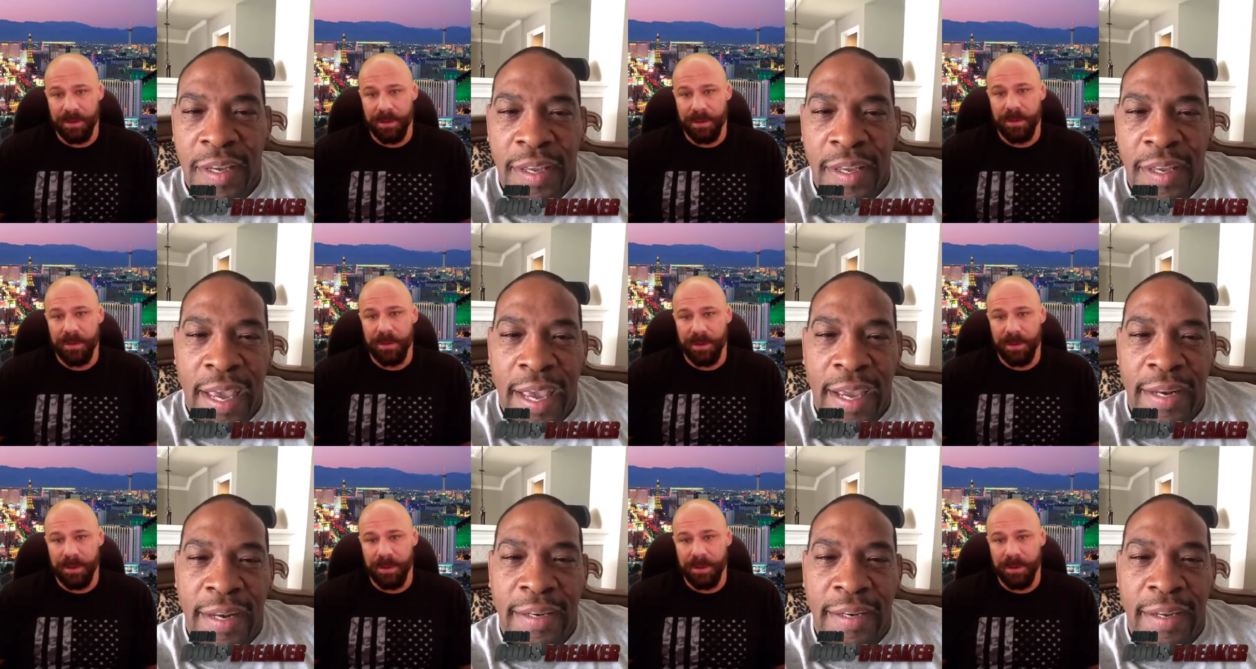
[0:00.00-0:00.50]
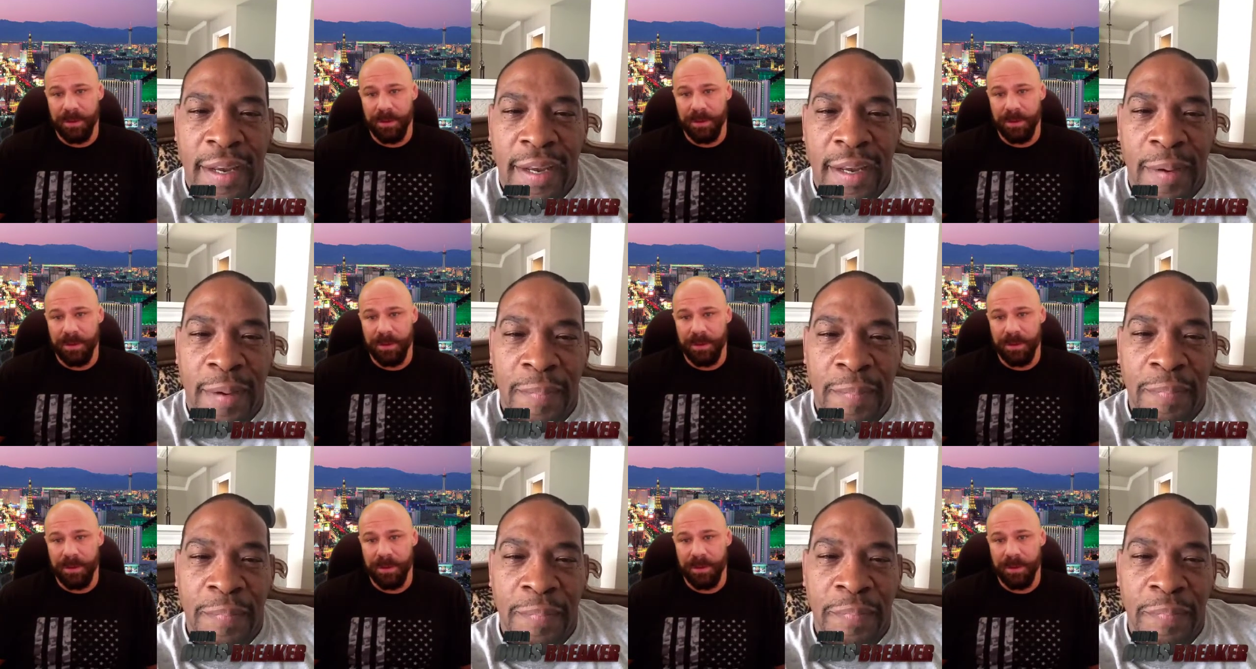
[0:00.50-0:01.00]
Speaker 1: and
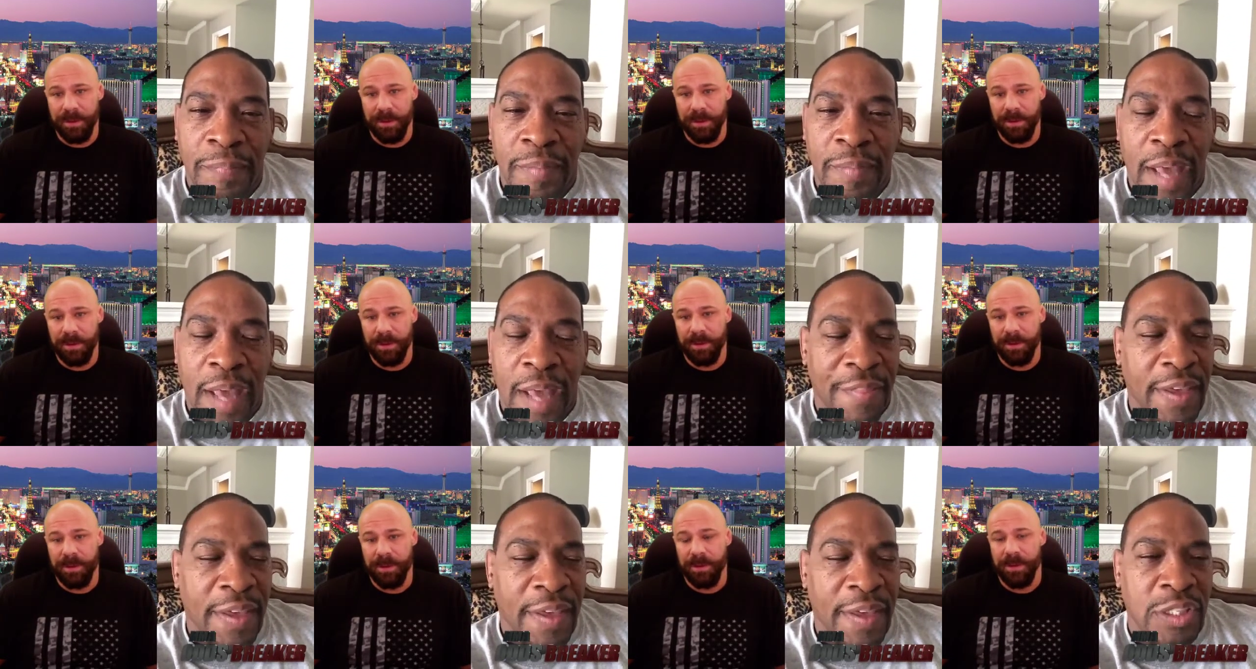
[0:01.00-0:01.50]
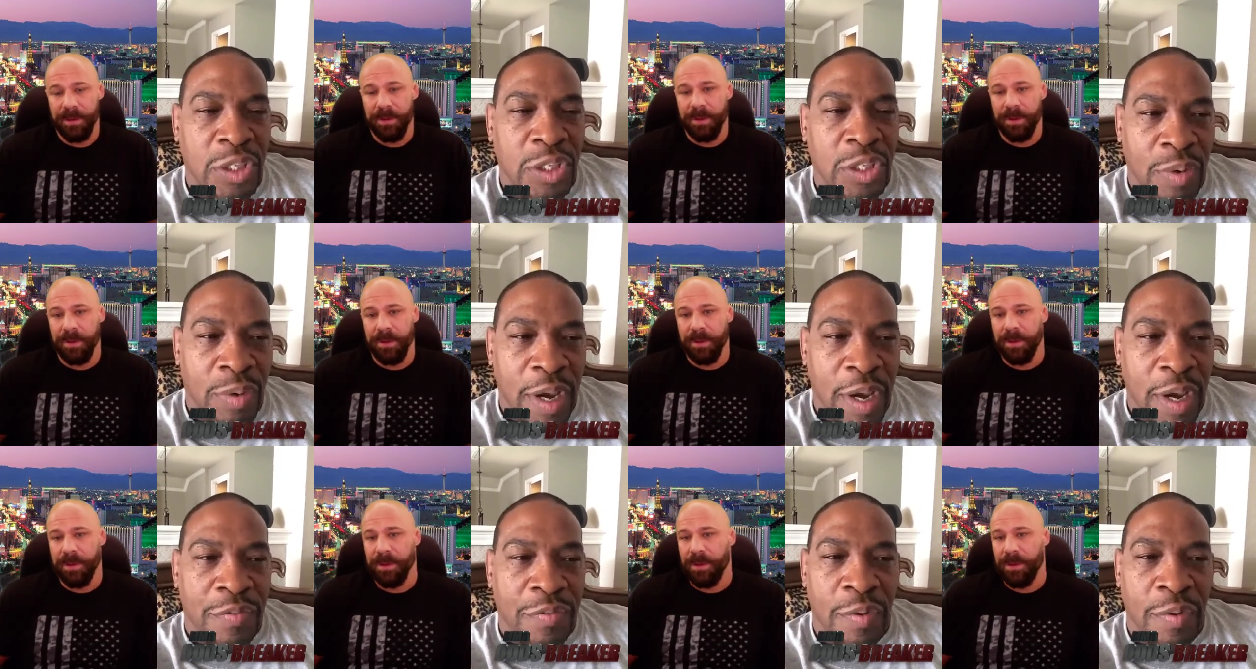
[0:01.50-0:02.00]
um, I think it's
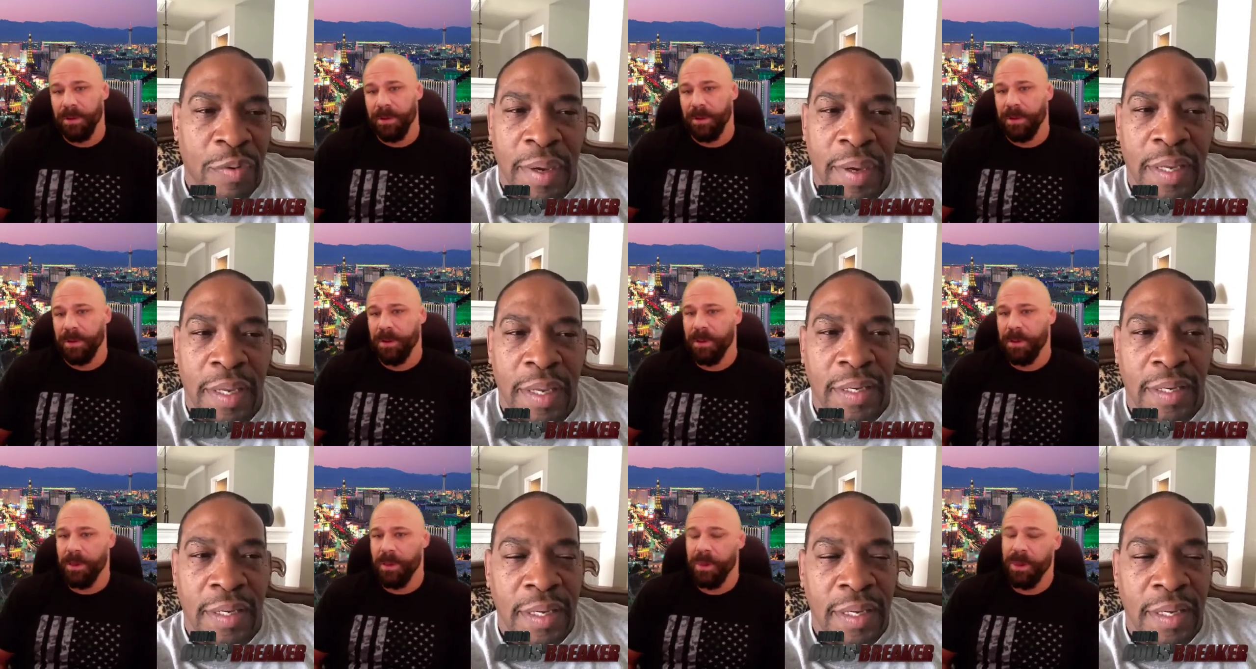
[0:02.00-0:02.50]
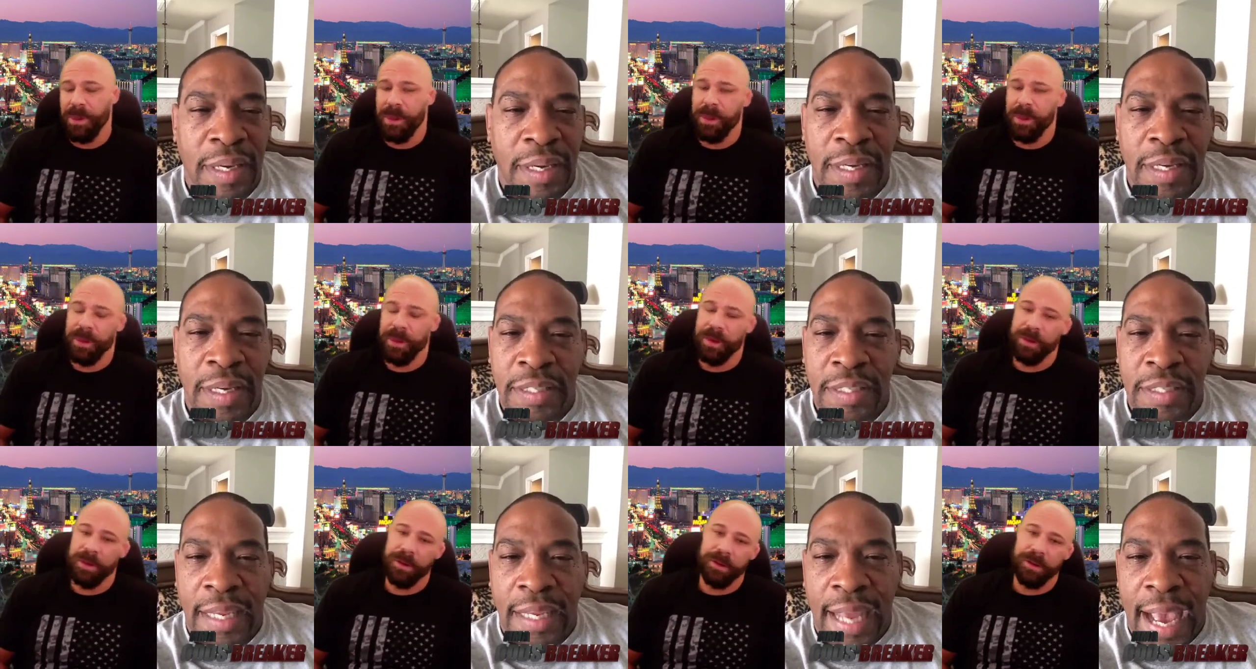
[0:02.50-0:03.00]
great for me to
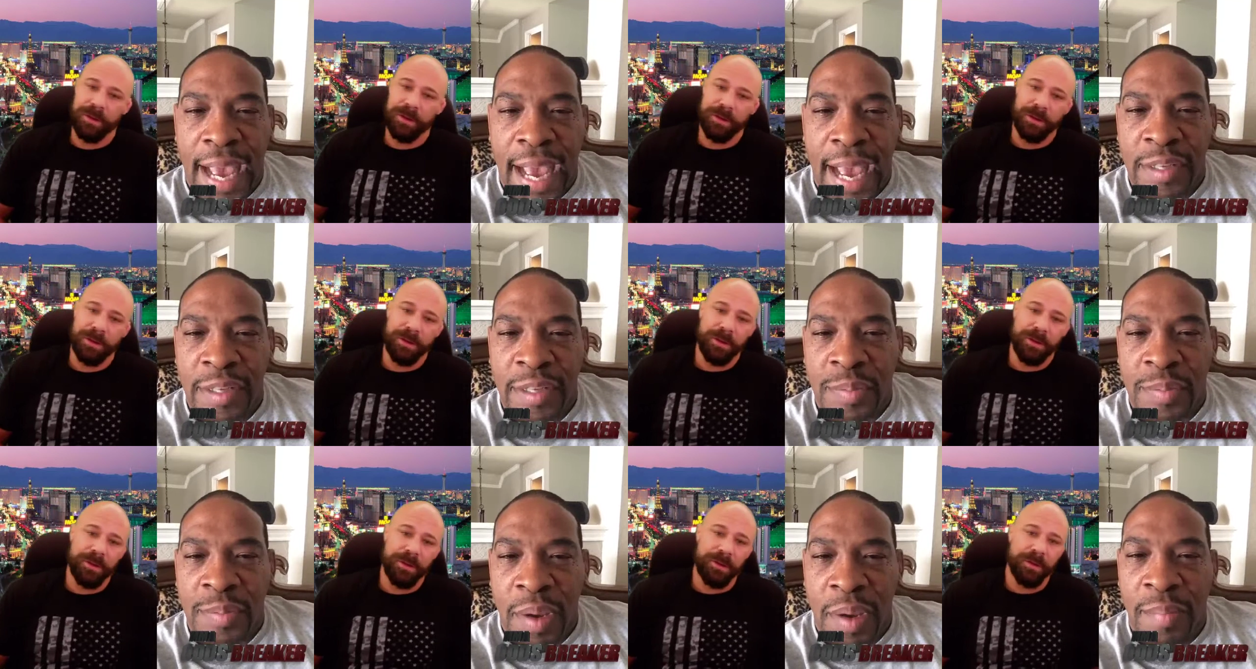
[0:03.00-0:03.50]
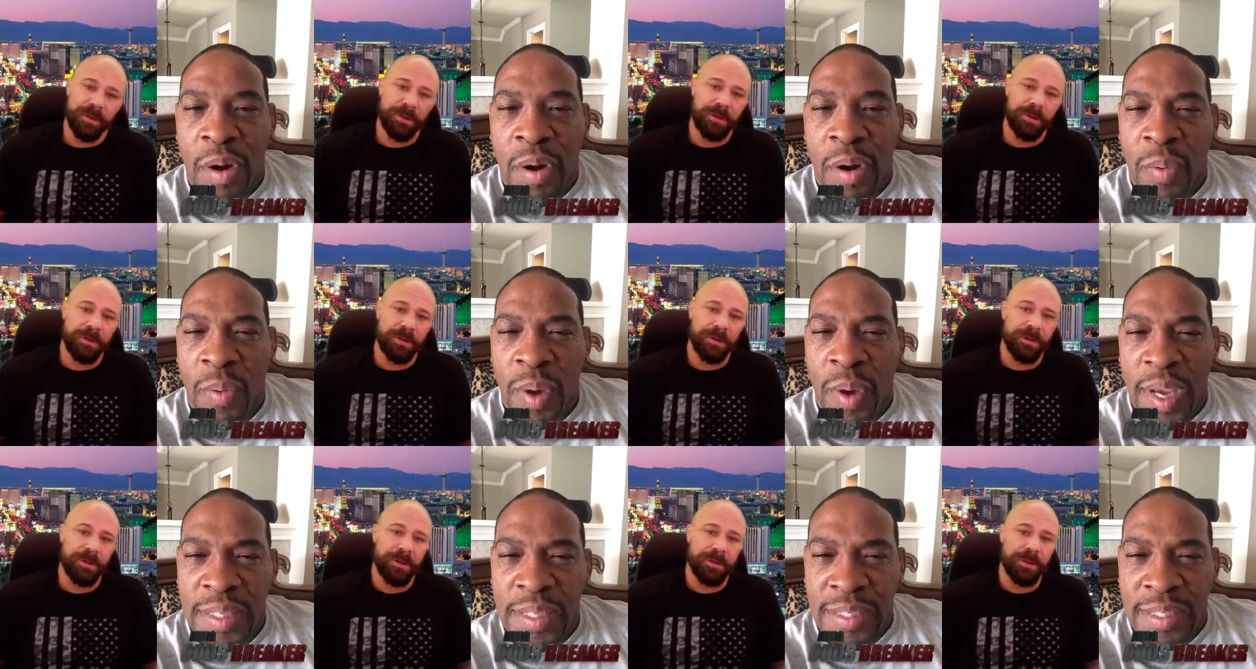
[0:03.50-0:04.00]
to get out and spread my
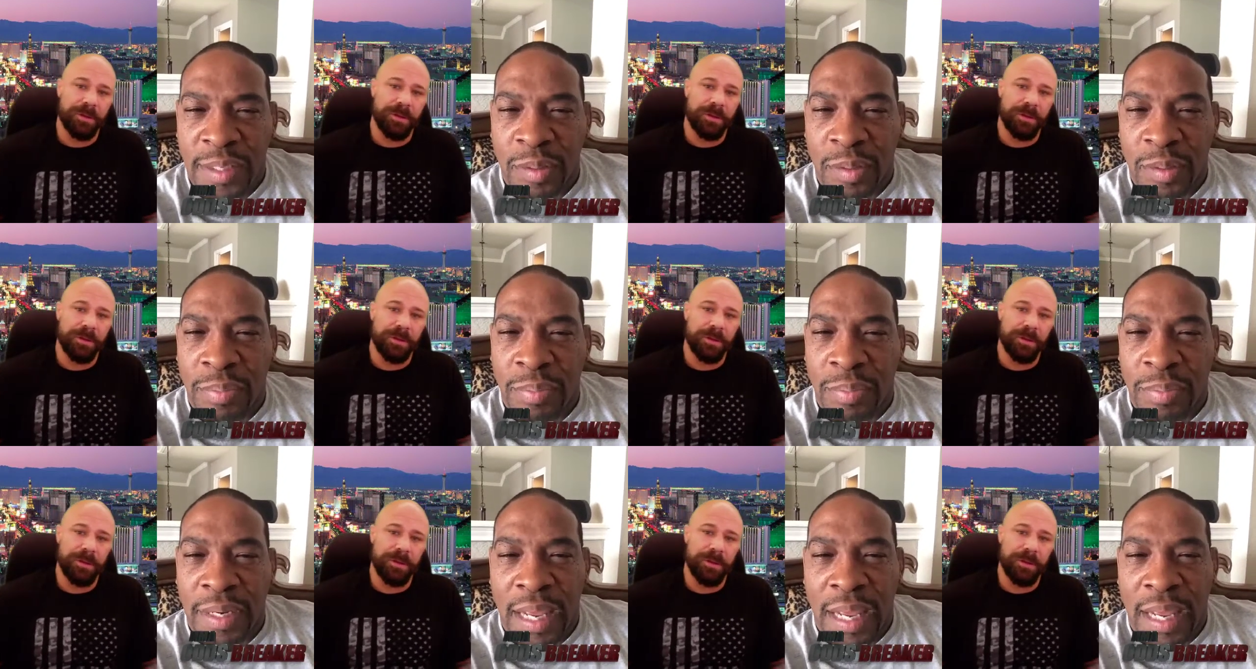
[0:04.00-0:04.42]
wings a little bit.